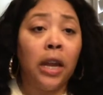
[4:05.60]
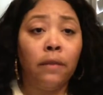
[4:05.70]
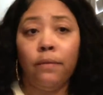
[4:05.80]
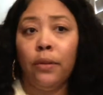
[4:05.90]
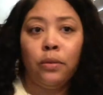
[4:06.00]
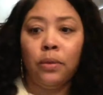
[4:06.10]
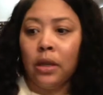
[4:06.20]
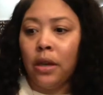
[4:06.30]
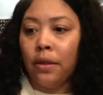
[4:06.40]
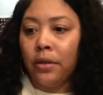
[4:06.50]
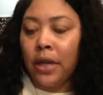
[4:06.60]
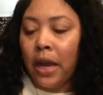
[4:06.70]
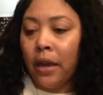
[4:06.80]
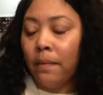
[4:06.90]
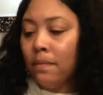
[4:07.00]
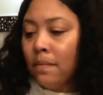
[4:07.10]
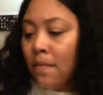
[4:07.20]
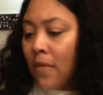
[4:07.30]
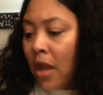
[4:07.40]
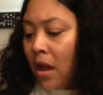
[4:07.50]
it confused with another tag.
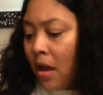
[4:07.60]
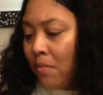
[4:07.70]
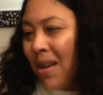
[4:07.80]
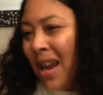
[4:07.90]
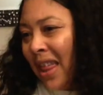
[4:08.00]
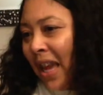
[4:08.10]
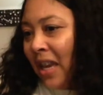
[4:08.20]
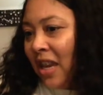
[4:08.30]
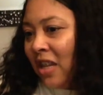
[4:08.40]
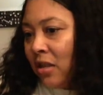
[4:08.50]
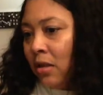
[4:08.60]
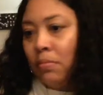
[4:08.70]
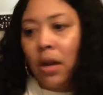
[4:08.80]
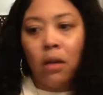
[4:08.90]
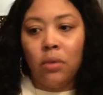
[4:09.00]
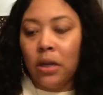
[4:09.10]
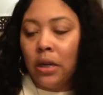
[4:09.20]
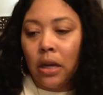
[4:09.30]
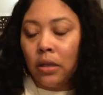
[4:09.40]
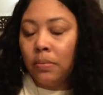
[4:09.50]
But I like it. It's cute. But I would
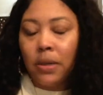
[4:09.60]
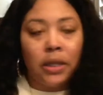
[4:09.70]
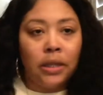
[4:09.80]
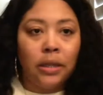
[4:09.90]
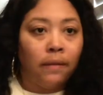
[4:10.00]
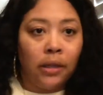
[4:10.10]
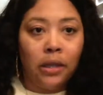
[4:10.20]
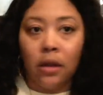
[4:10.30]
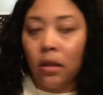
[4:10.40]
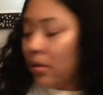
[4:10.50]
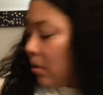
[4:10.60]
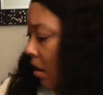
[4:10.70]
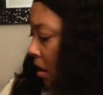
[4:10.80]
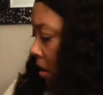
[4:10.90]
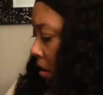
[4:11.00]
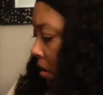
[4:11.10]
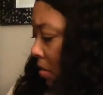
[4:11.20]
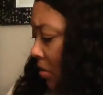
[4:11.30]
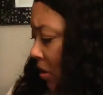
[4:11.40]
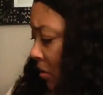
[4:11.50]
not spend $17 on
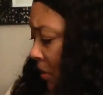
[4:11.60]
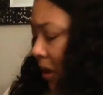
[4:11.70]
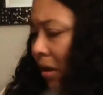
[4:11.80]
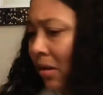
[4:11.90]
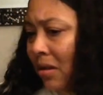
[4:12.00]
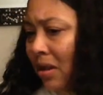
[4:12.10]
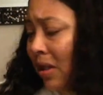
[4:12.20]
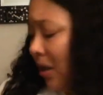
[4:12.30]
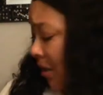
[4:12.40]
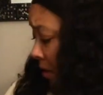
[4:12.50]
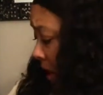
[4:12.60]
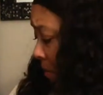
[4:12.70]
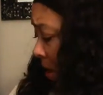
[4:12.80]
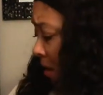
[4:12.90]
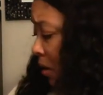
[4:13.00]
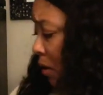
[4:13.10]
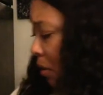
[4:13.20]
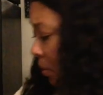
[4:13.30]
almost $20 on a t-shirt. That makes no